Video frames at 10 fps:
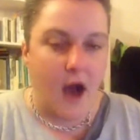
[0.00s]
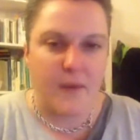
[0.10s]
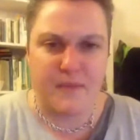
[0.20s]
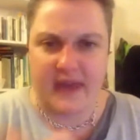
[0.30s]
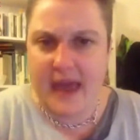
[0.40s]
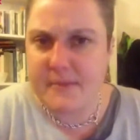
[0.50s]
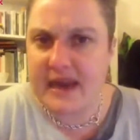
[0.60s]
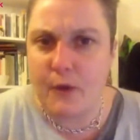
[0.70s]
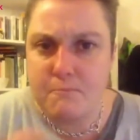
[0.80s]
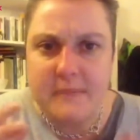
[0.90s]
It became a
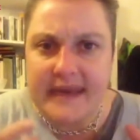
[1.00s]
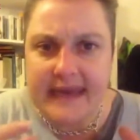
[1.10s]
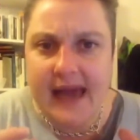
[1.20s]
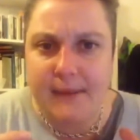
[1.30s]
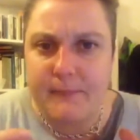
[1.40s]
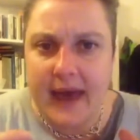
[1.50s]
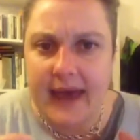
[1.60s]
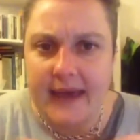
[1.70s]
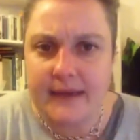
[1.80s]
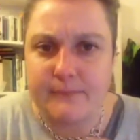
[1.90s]
little mini
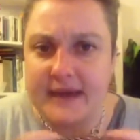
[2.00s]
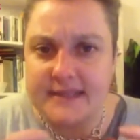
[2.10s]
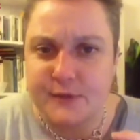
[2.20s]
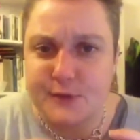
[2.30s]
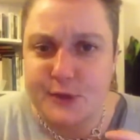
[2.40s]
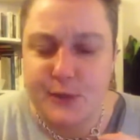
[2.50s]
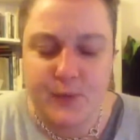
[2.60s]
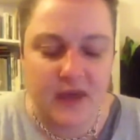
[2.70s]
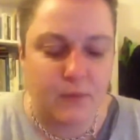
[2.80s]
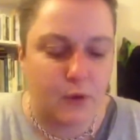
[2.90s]
campaign based on two
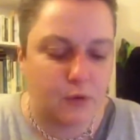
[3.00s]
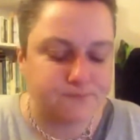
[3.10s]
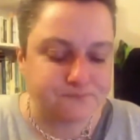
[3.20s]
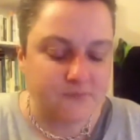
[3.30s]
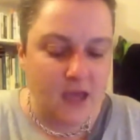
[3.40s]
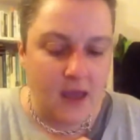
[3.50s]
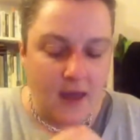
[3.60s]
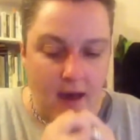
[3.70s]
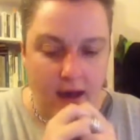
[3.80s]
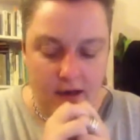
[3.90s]
people.
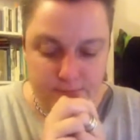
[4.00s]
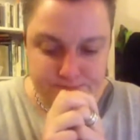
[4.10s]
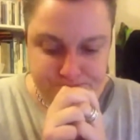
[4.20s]
My